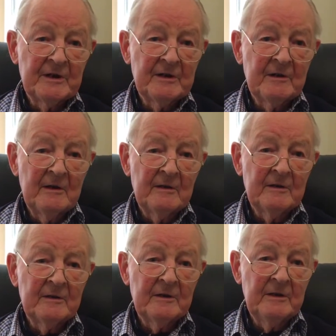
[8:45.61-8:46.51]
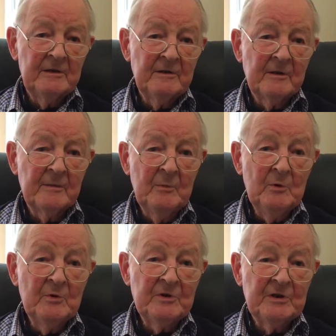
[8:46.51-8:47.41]
in the
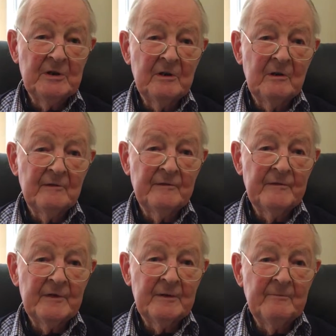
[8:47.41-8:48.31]
community of